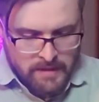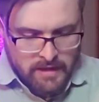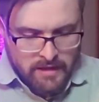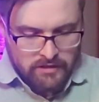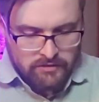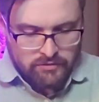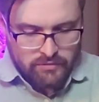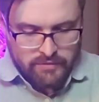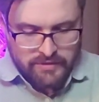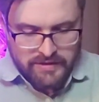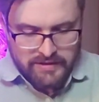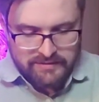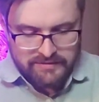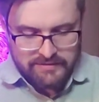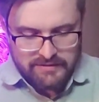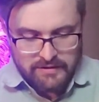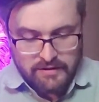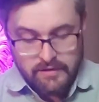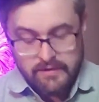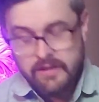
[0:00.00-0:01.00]
So
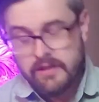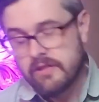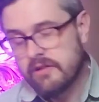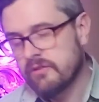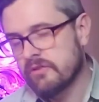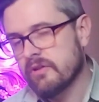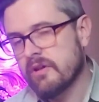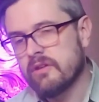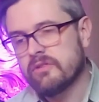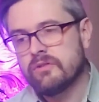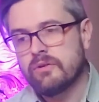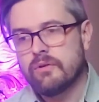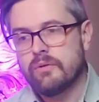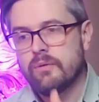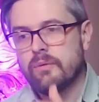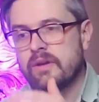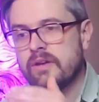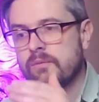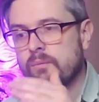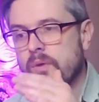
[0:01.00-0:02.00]
this, and then there's also
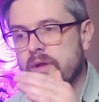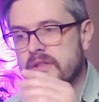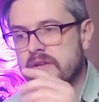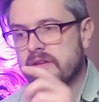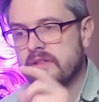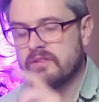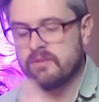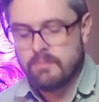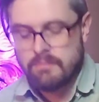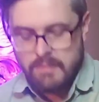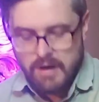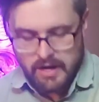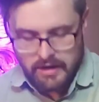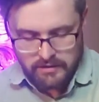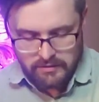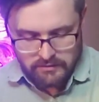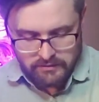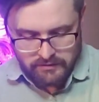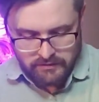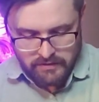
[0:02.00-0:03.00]
whether it's
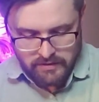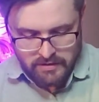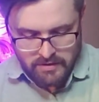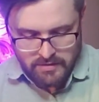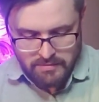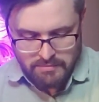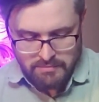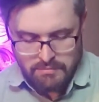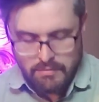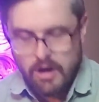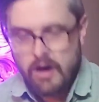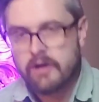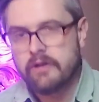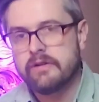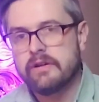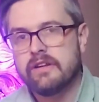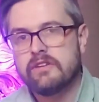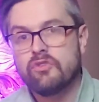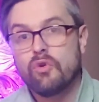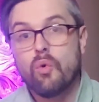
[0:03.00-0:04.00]
mild,
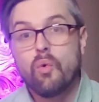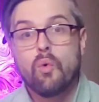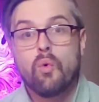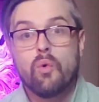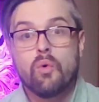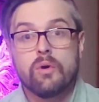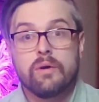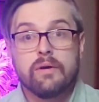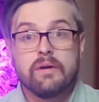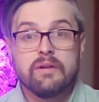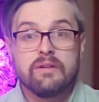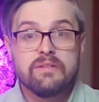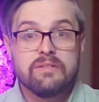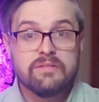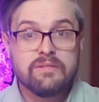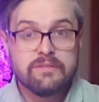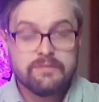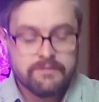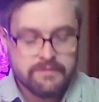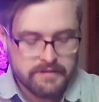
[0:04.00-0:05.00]
moderate, or
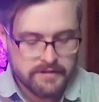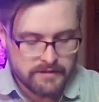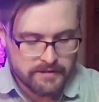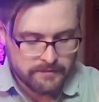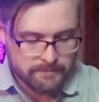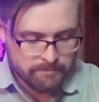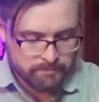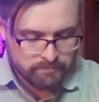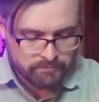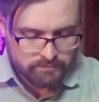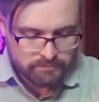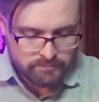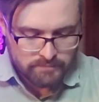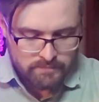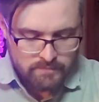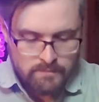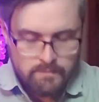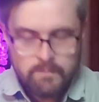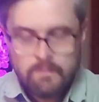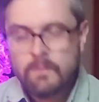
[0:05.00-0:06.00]
severe.
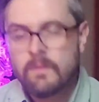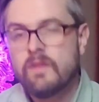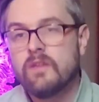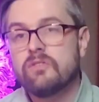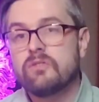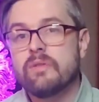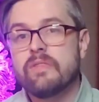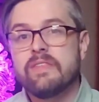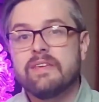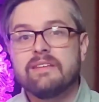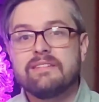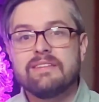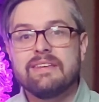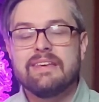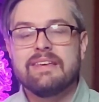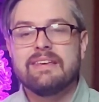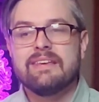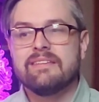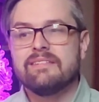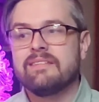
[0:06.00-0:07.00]
So this
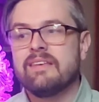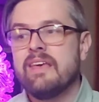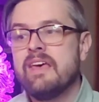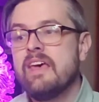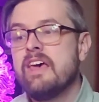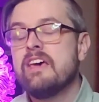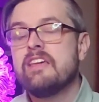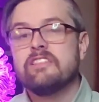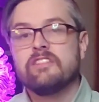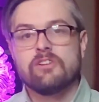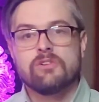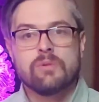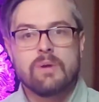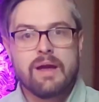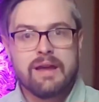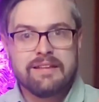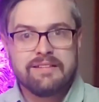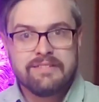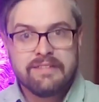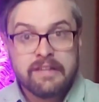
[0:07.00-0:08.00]
is the
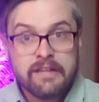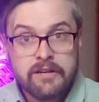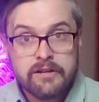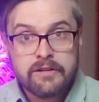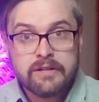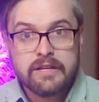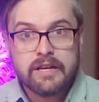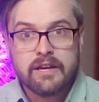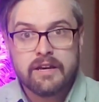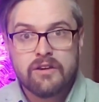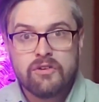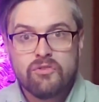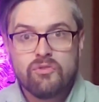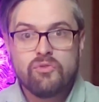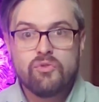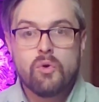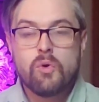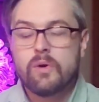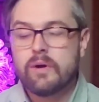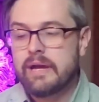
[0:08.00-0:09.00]
criteria
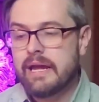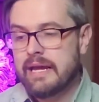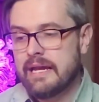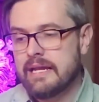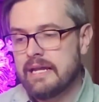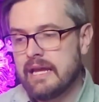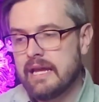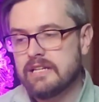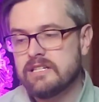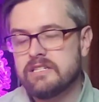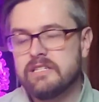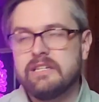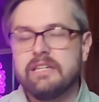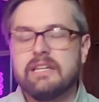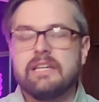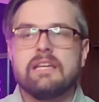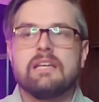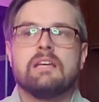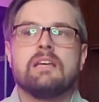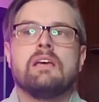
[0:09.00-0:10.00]
for
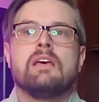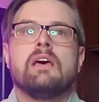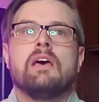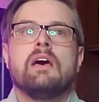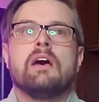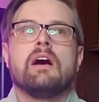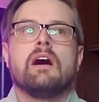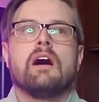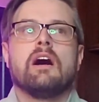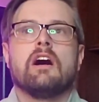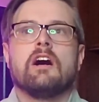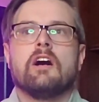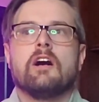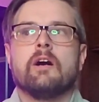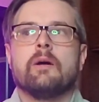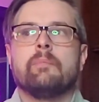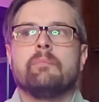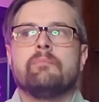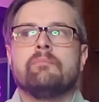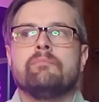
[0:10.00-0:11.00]
ADHD.
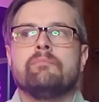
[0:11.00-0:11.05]
I